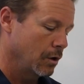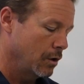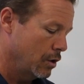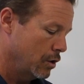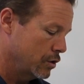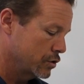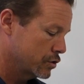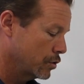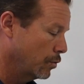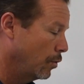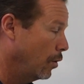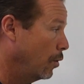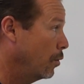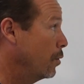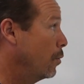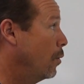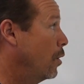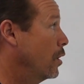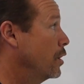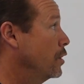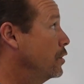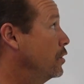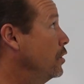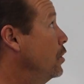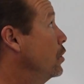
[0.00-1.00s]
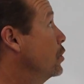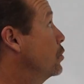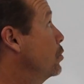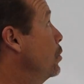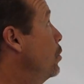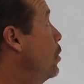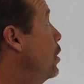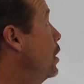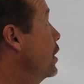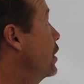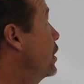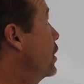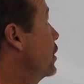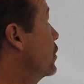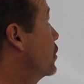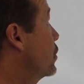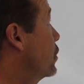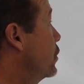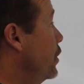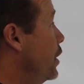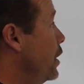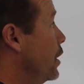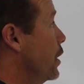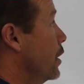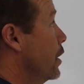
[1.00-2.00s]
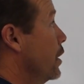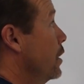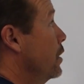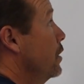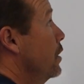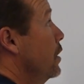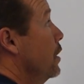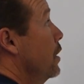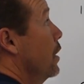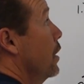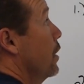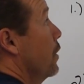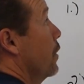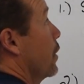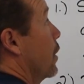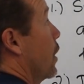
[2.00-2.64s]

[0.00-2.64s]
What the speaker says: So what we want to do is we want to consider the